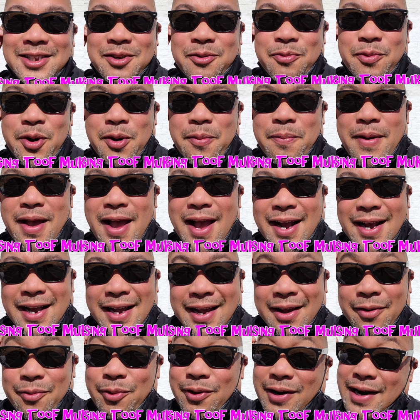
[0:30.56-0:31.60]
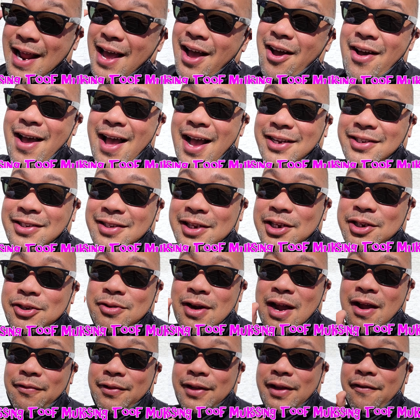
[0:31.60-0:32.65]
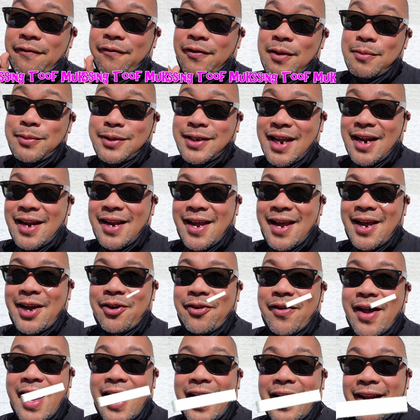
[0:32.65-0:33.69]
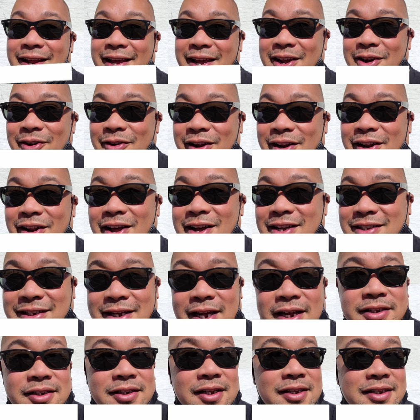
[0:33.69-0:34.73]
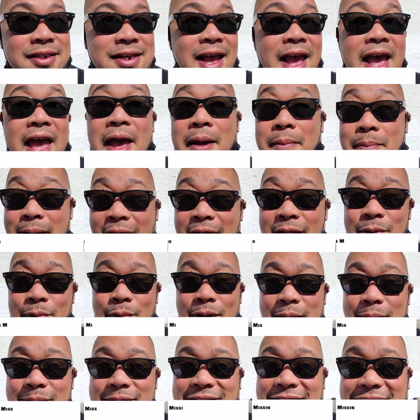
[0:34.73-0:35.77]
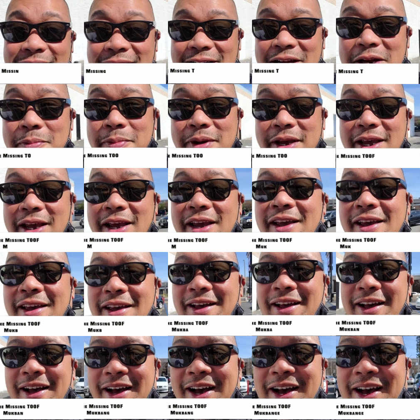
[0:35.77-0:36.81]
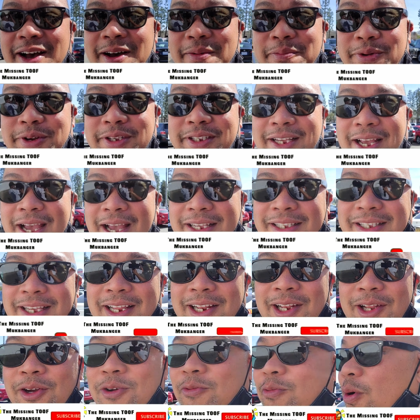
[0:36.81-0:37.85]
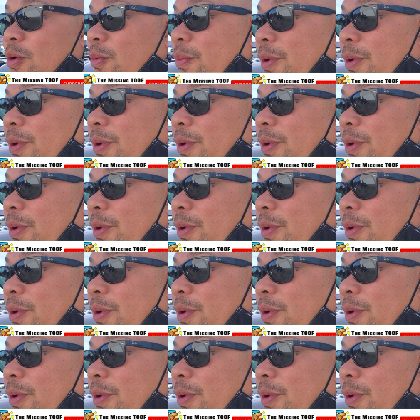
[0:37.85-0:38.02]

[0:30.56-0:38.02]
So we're back. We're now actually traveling from San Diego and here in Los Angeles, Panorama City to be precise. And look where